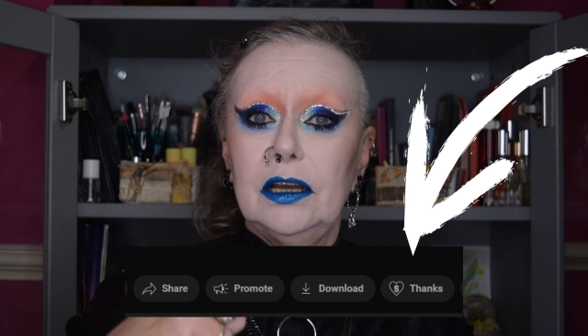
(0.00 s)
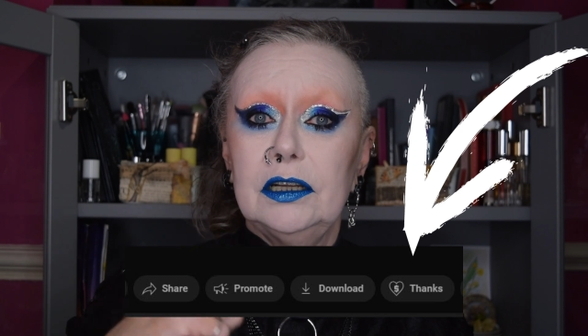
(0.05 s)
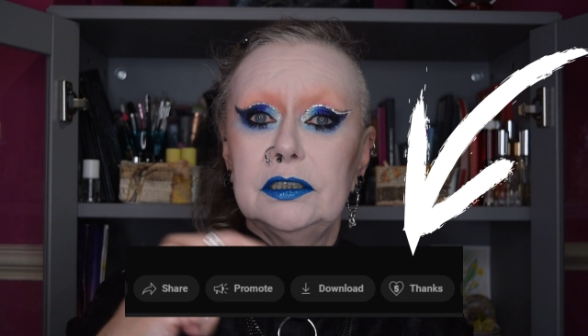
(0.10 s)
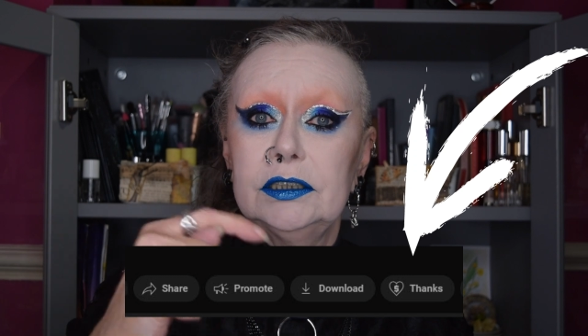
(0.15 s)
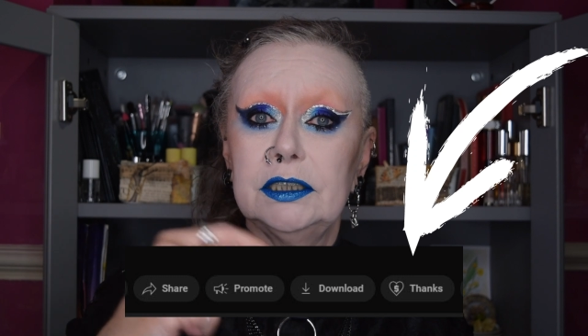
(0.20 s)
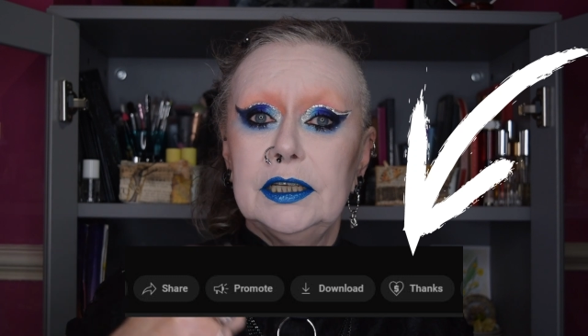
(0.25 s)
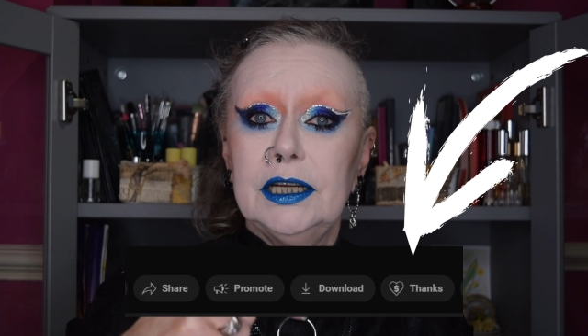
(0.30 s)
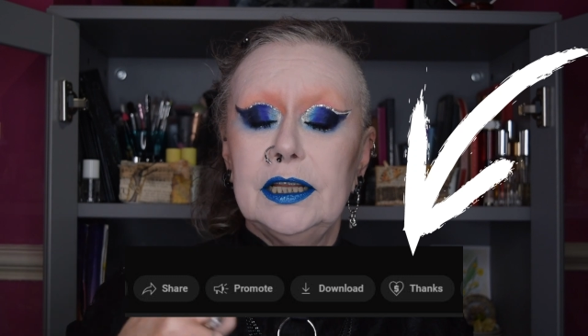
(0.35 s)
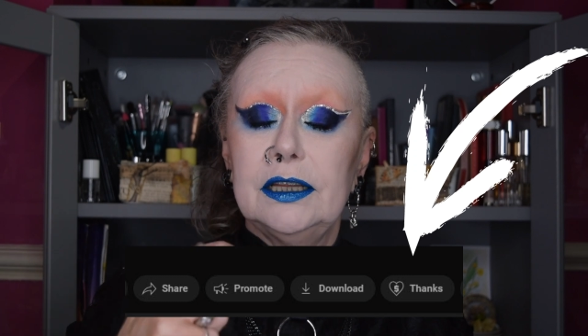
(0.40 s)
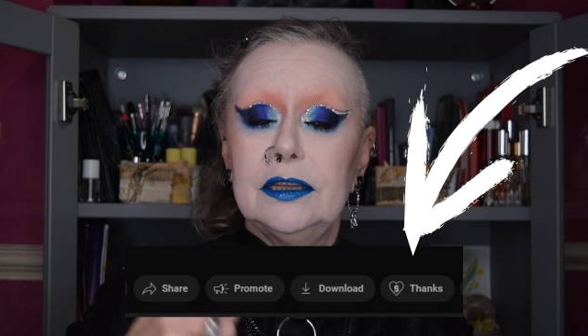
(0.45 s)

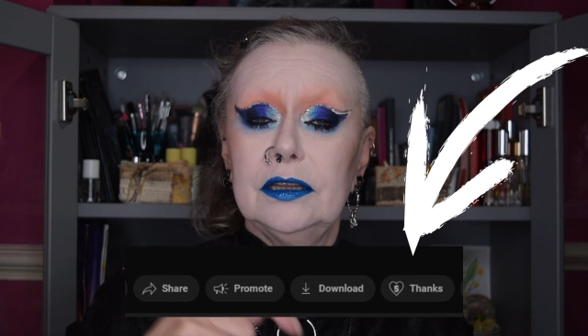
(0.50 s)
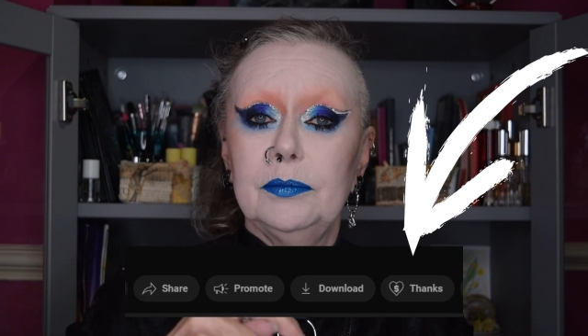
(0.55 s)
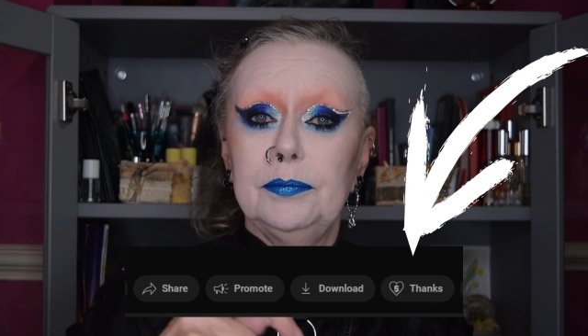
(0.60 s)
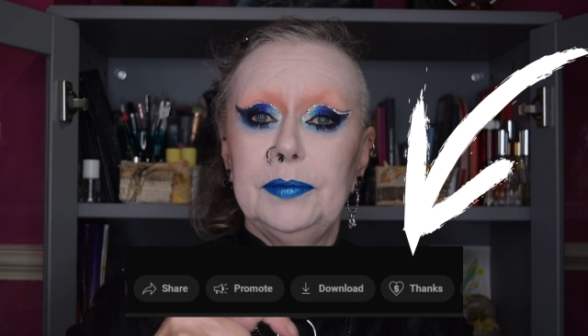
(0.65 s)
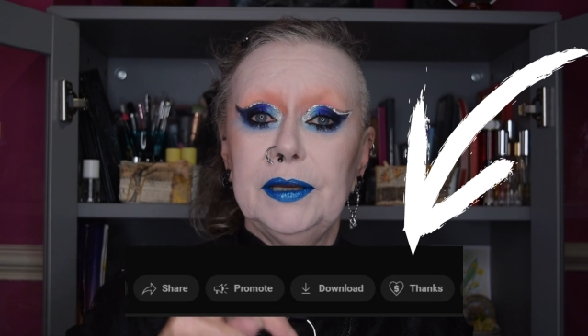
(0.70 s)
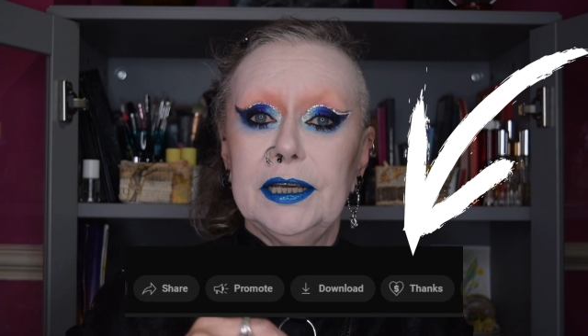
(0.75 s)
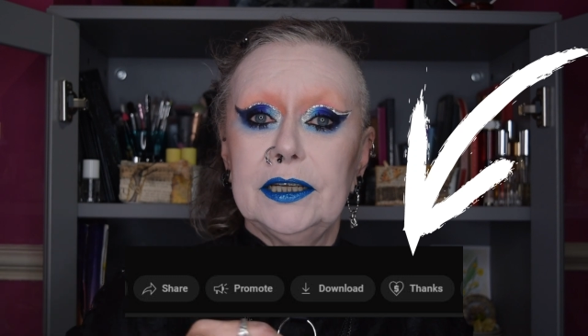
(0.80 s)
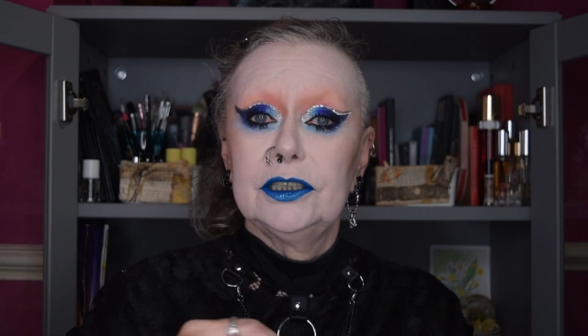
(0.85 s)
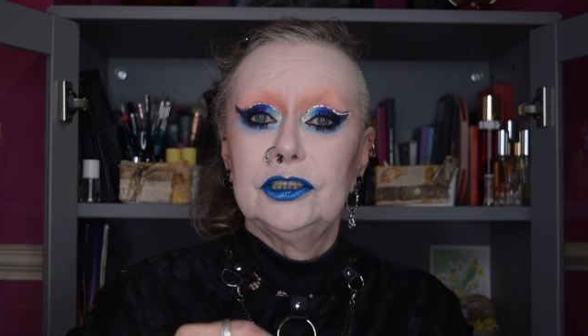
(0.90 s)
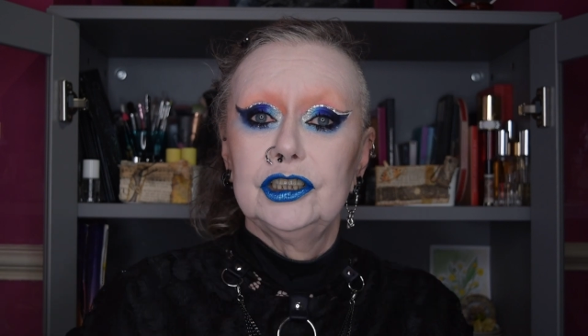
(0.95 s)
underneath the
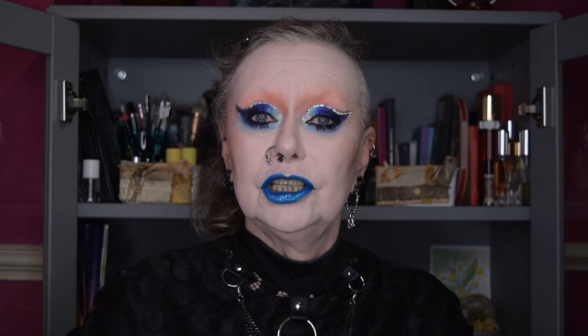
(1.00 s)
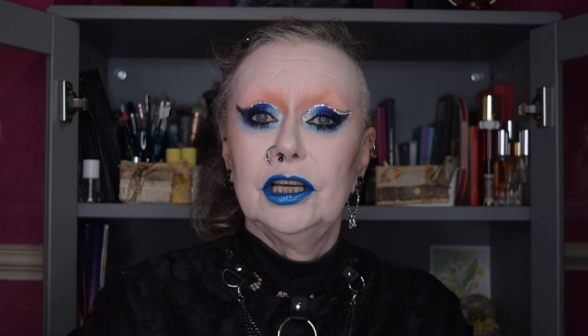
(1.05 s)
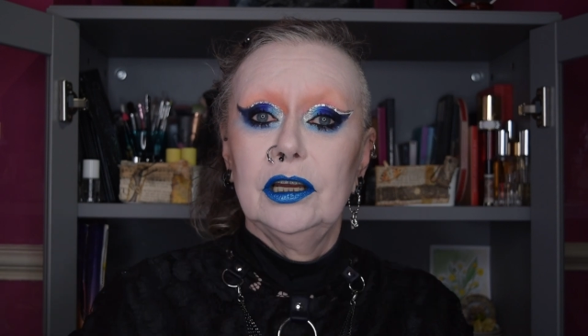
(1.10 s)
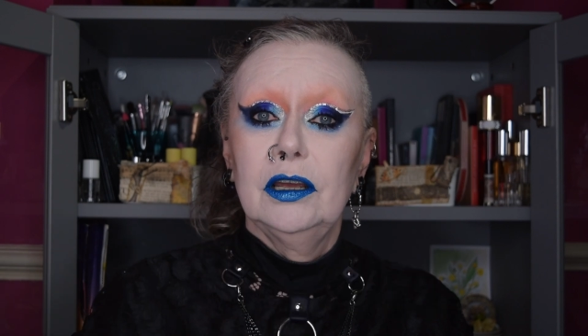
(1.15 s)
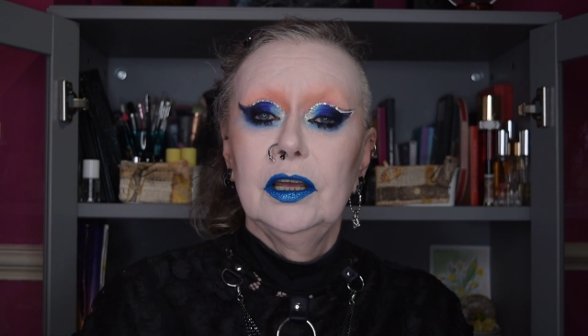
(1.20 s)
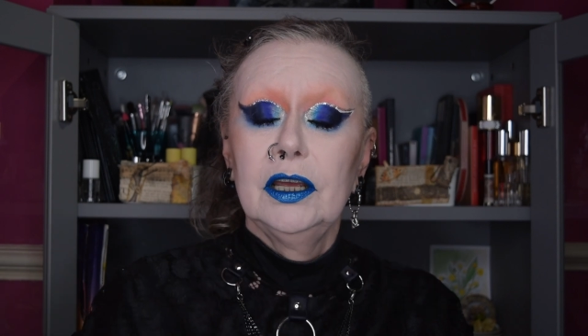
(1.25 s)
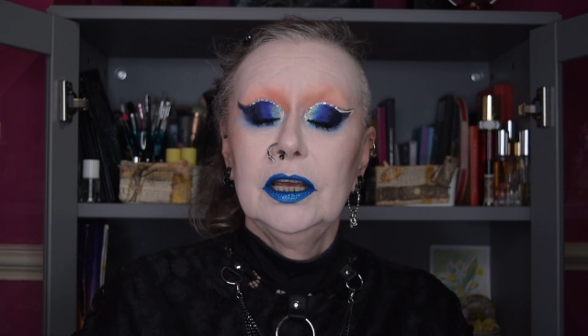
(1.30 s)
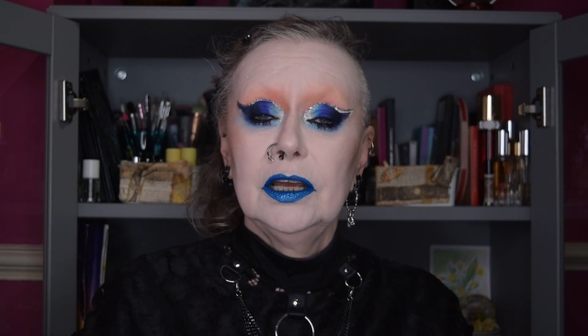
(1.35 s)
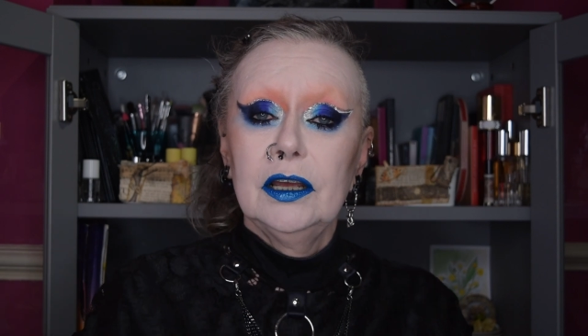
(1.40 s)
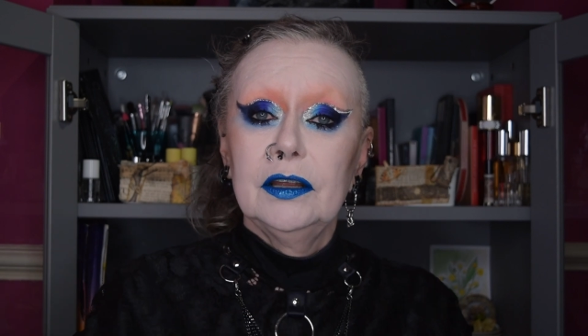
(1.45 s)
picture.
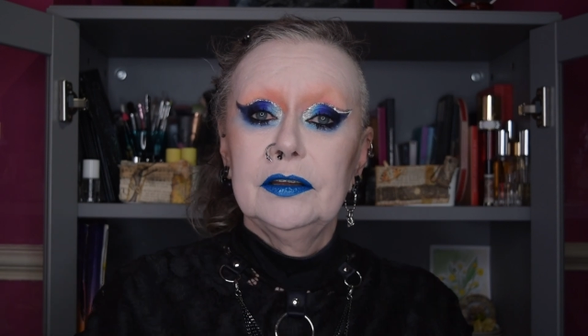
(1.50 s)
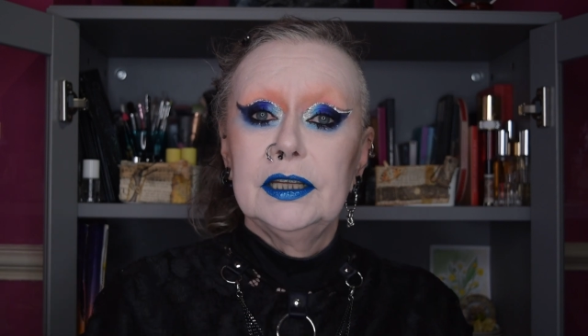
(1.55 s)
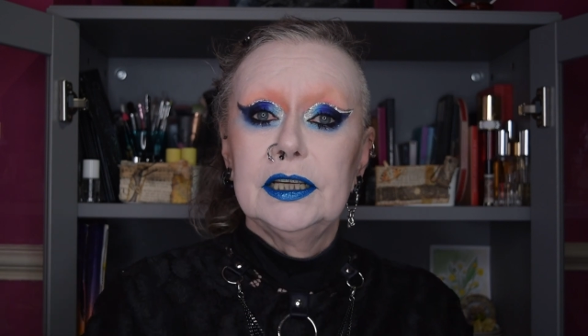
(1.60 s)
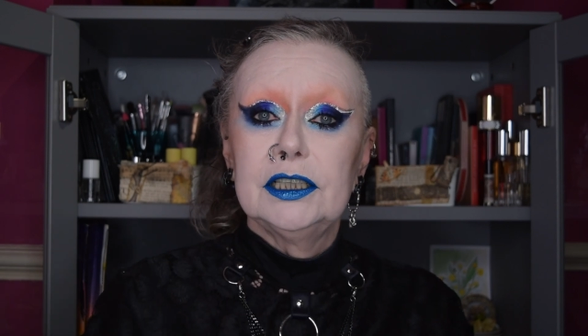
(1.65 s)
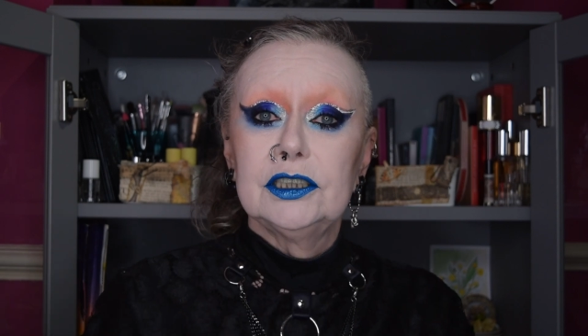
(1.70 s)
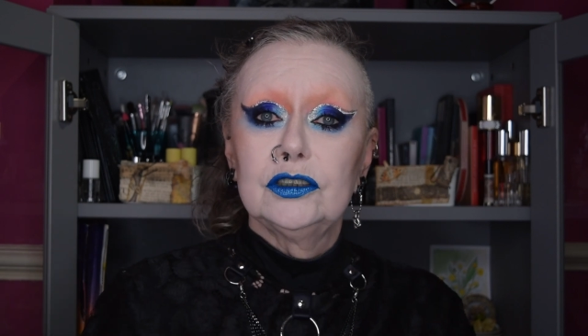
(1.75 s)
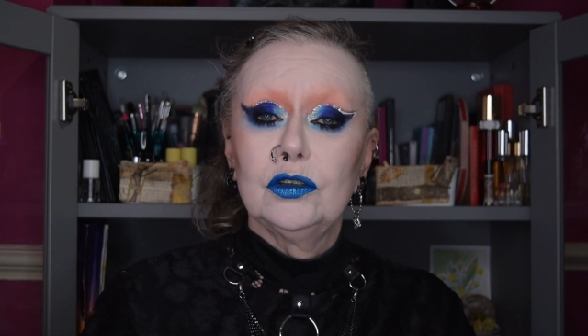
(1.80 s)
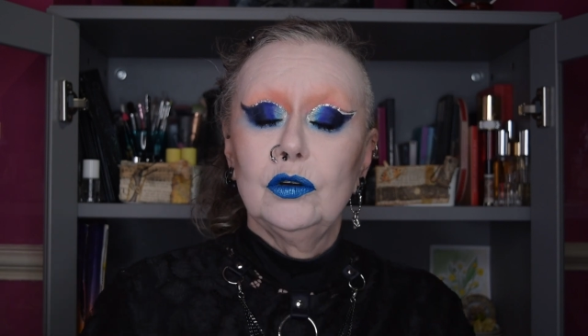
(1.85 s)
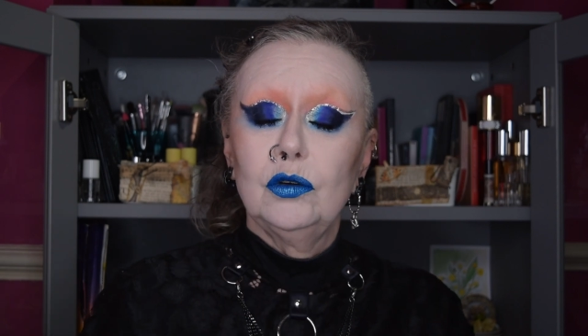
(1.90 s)
There's